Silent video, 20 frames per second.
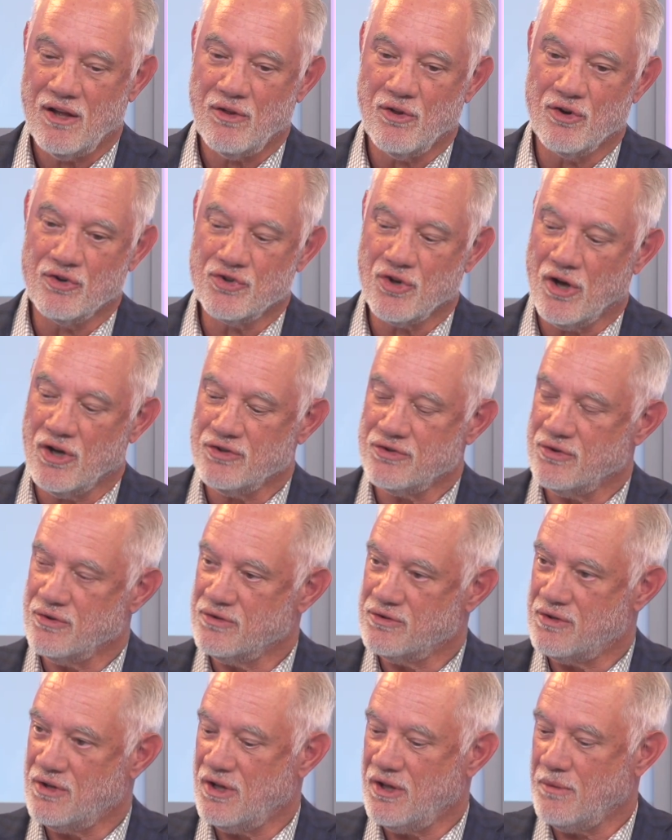There's
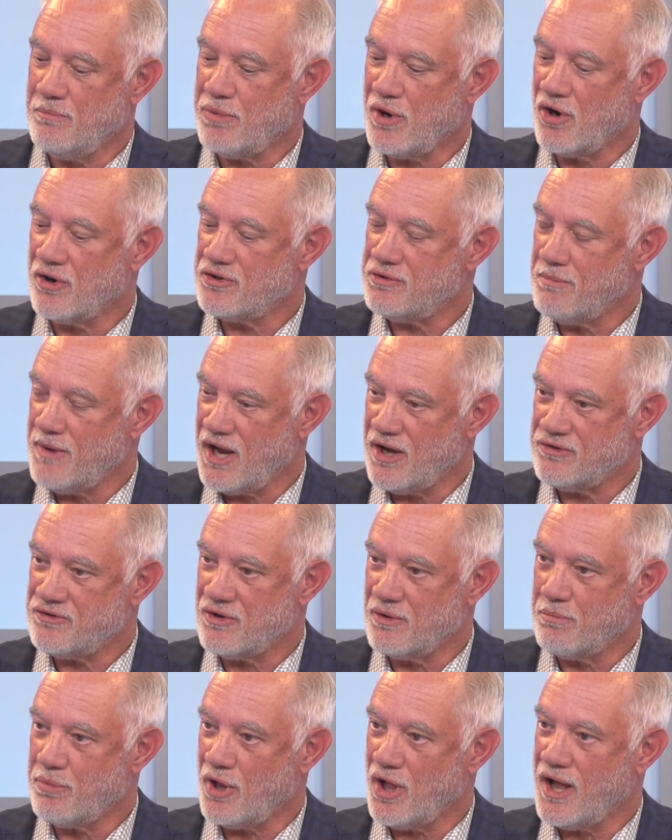also the Parks
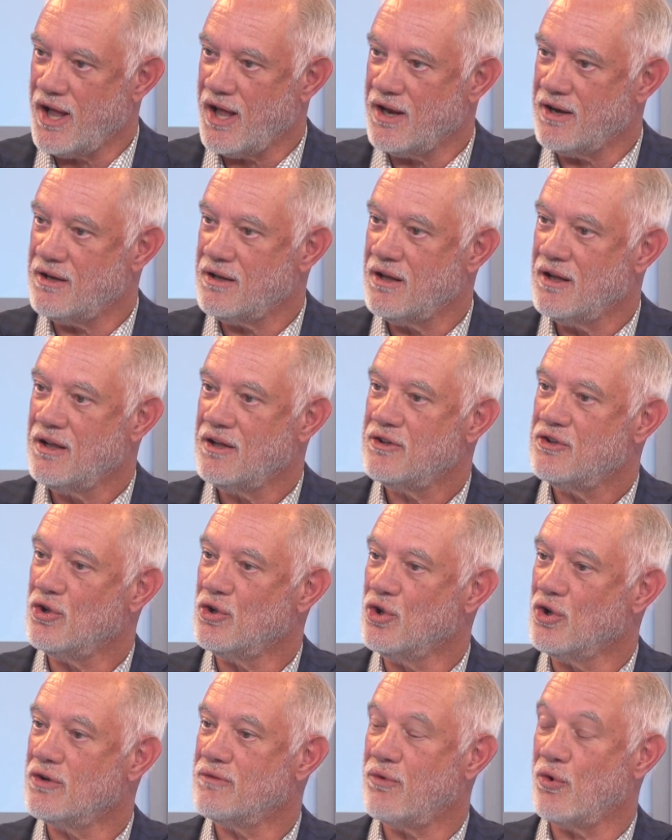Master Plan to
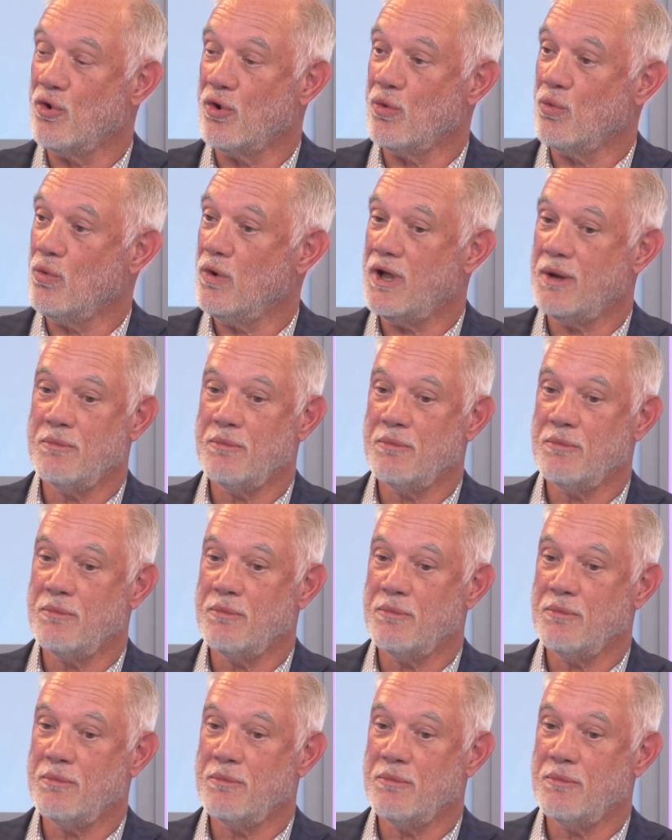look for.